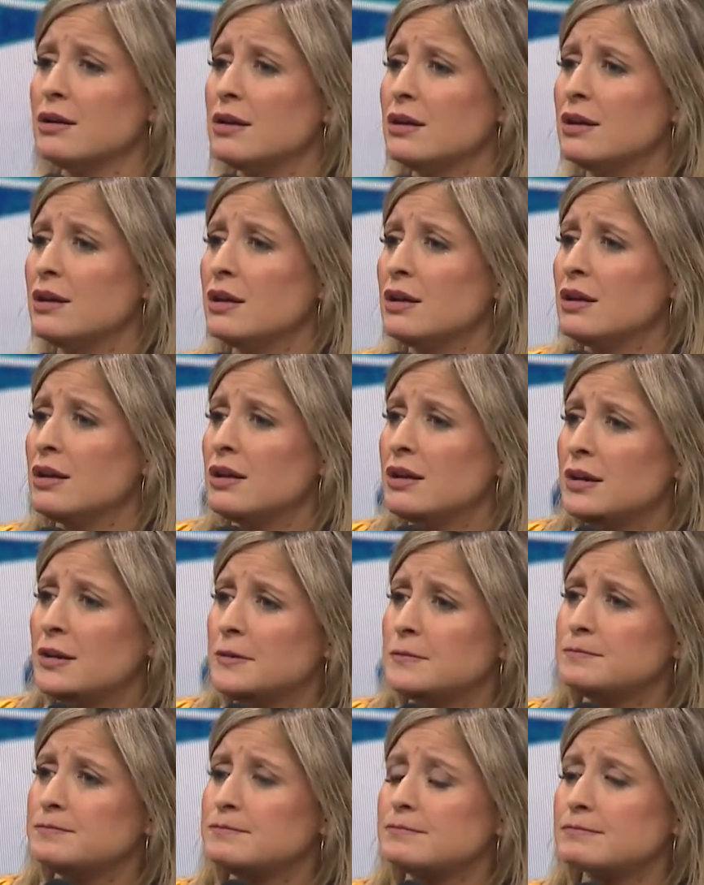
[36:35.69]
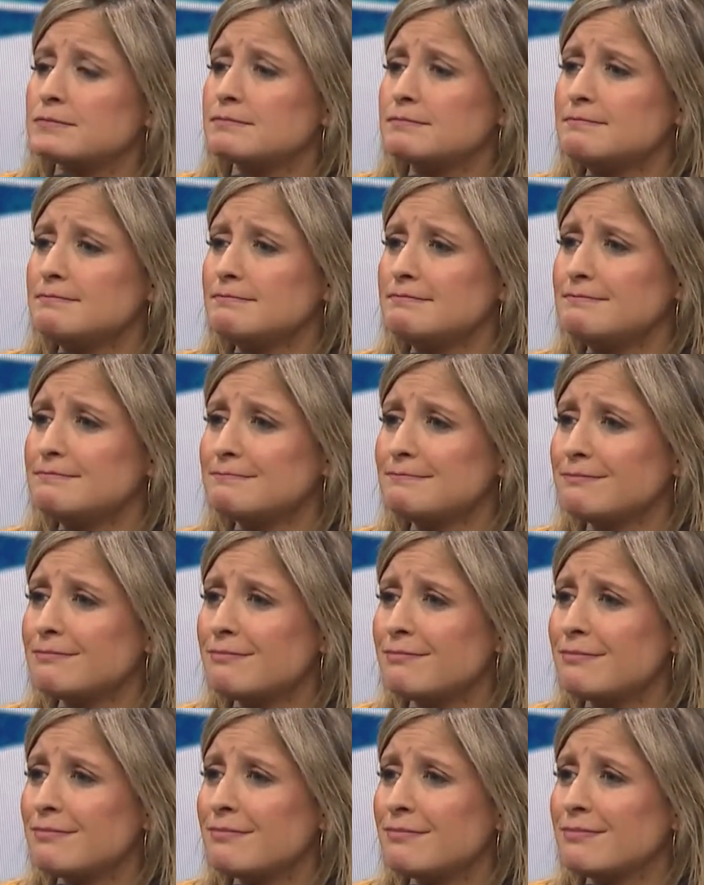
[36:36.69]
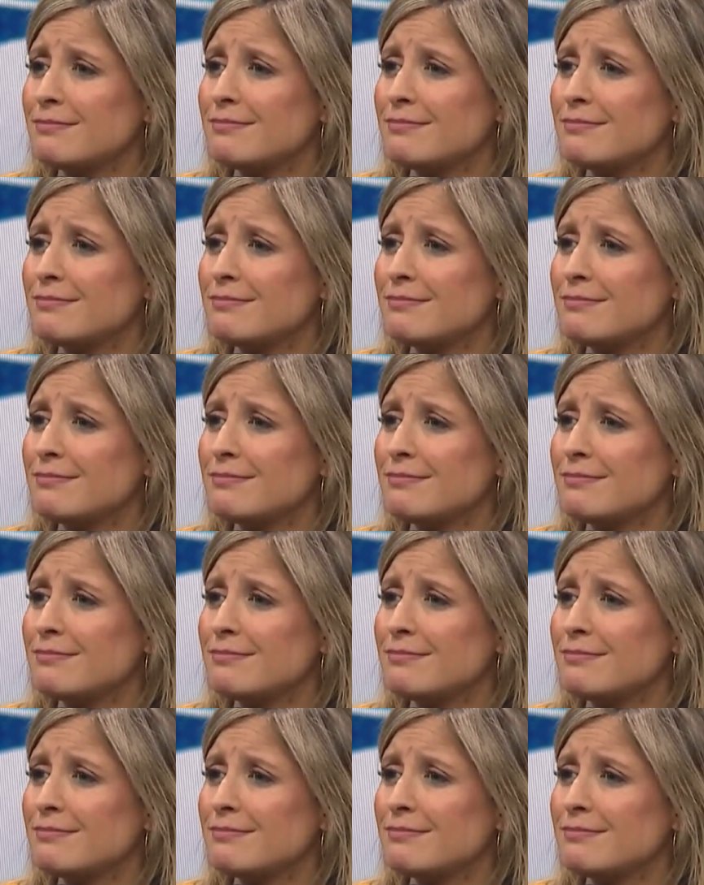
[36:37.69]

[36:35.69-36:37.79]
Nobody speaks.